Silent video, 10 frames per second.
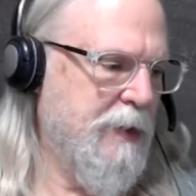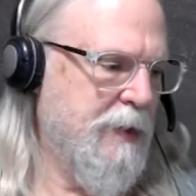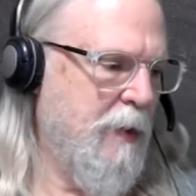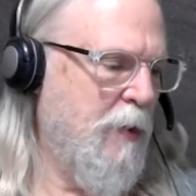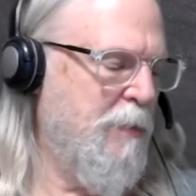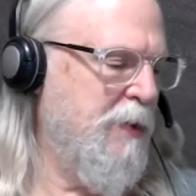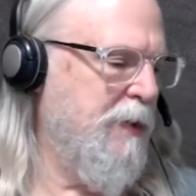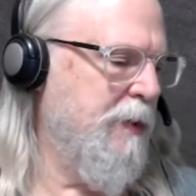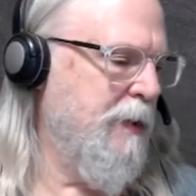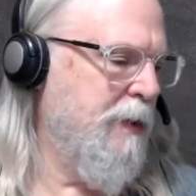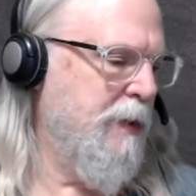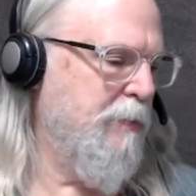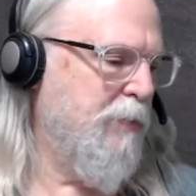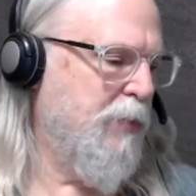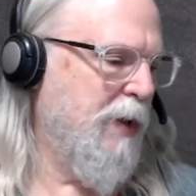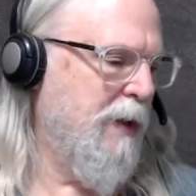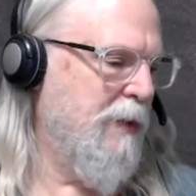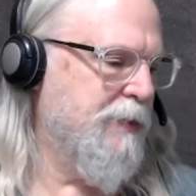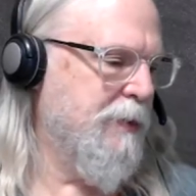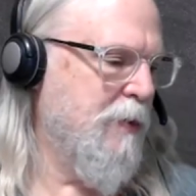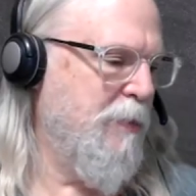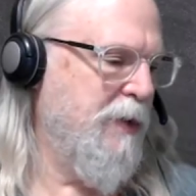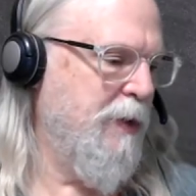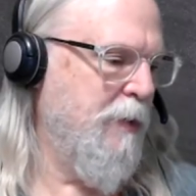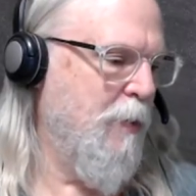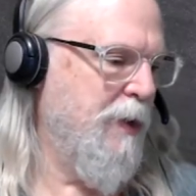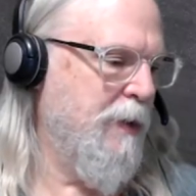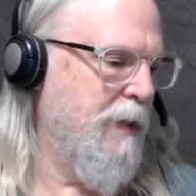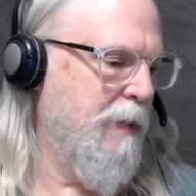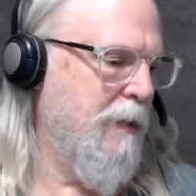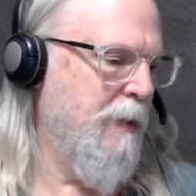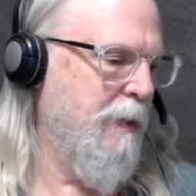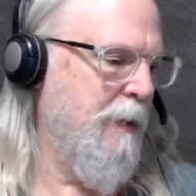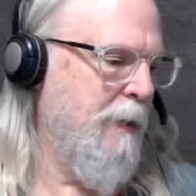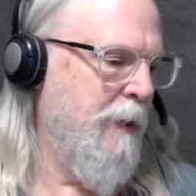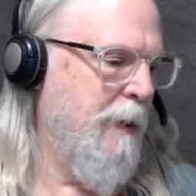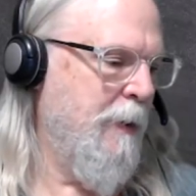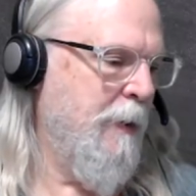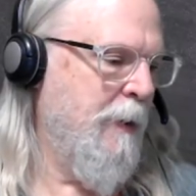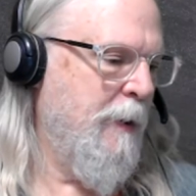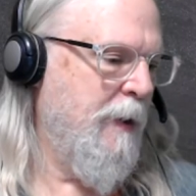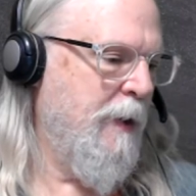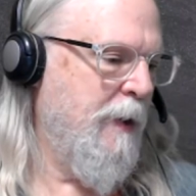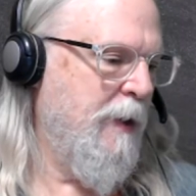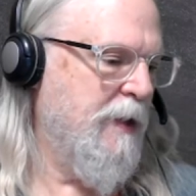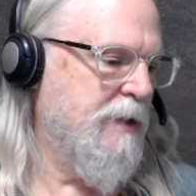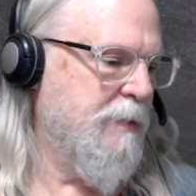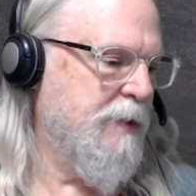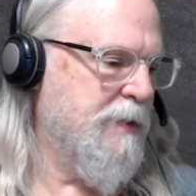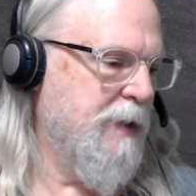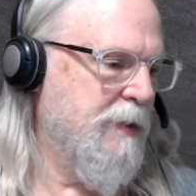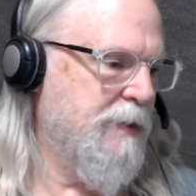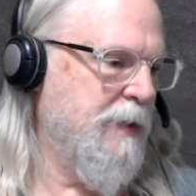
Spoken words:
You open in browser, open a new window. Let's see what this does.